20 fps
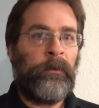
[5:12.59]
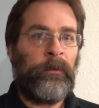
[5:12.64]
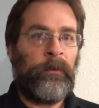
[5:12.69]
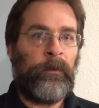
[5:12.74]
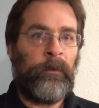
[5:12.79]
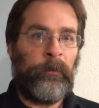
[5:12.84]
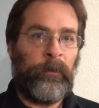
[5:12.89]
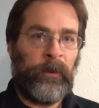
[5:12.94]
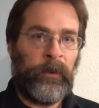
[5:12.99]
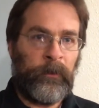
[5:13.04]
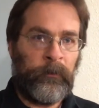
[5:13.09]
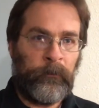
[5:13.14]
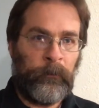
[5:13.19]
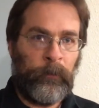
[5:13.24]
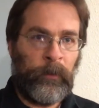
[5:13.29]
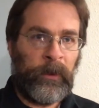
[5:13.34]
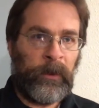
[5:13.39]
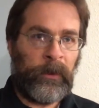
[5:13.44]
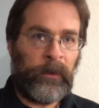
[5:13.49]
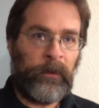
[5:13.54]
or when it's
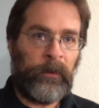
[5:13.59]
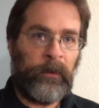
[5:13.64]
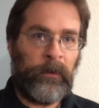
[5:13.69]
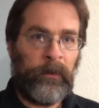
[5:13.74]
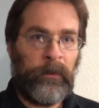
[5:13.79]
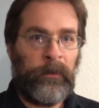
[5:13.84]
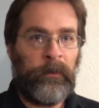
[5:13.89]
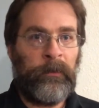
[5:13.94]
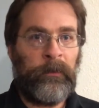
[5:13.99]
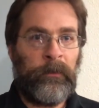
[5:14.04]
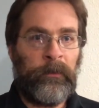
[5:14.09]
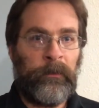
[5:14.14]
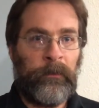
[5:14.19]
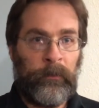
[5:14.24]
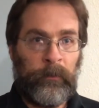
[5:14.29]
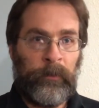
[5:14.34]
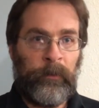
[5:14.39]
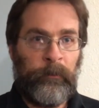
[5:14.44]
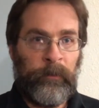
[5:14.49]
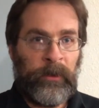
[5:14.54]
wet
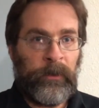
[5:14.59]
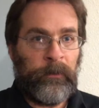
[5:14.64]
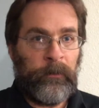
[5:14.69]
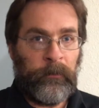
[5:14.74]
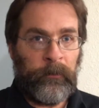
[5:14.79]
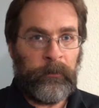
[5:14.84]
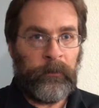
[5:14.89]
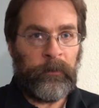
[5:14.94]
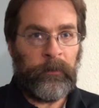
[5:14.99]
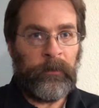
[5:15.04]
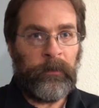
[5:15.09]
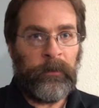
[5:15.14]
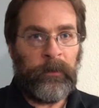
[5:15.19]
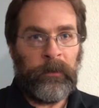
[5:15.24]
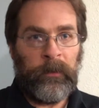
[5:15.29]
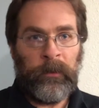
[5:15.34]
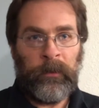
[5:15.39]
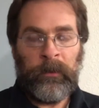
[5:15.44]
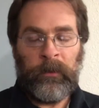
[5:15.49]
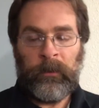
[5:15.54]
or both.
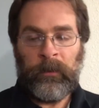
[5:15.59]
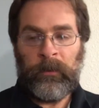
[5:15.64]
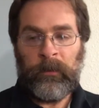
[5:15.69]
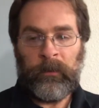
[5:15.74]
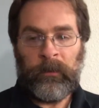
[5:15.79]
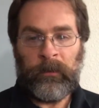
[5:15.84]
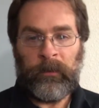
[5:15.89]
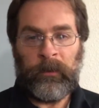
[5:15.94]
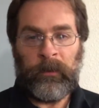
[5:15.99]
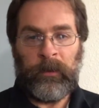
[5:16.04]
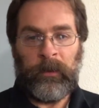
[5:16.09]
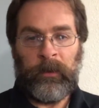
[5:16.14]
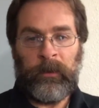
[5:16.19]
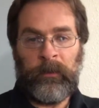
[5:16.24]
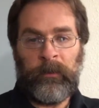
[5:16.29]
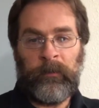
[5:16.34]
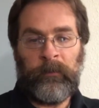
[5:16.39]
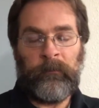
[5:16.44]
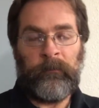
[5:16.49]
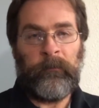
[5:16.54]

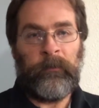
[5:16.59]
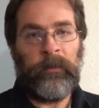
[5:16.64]
And